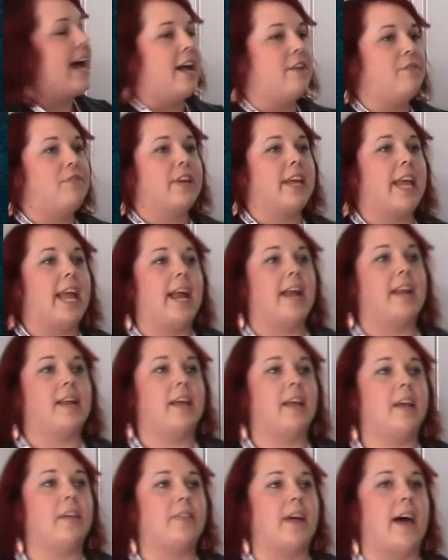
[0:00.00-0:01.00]

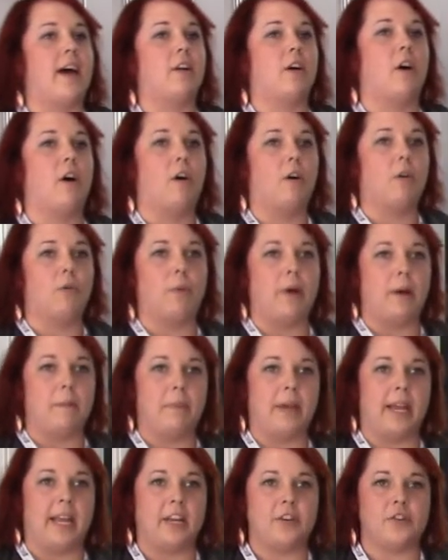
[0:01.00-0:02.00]
advocating that all
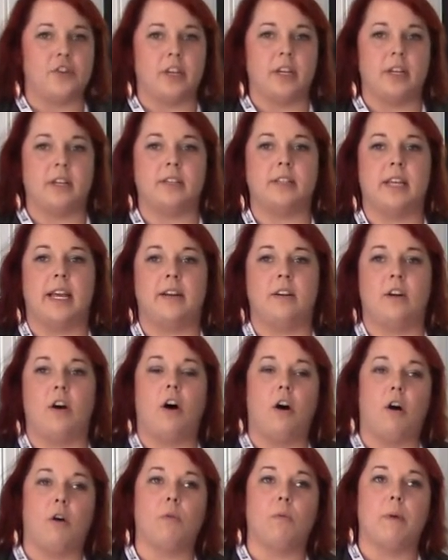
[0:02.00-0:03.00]
web pages and
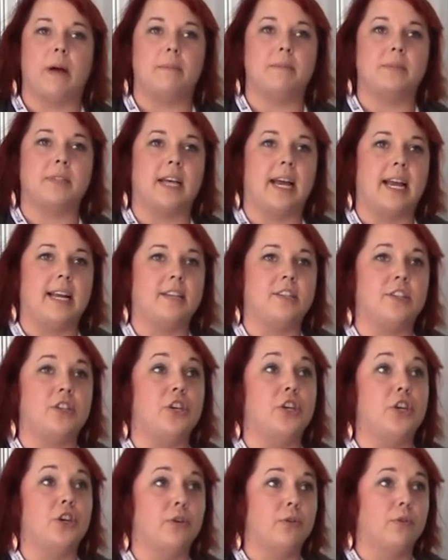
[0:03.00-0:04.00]
all websites
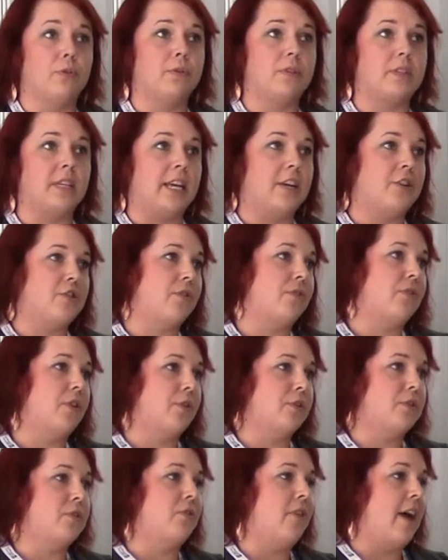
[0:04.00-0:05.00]
use each of
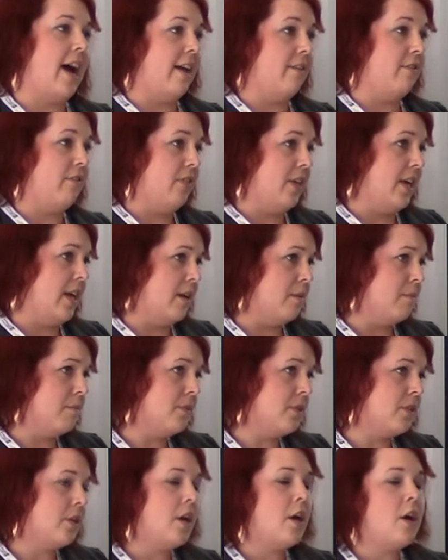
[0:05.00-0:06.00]
those five
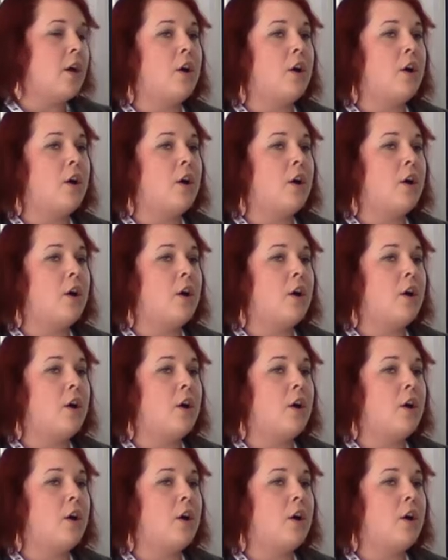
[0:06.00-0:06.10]
themes.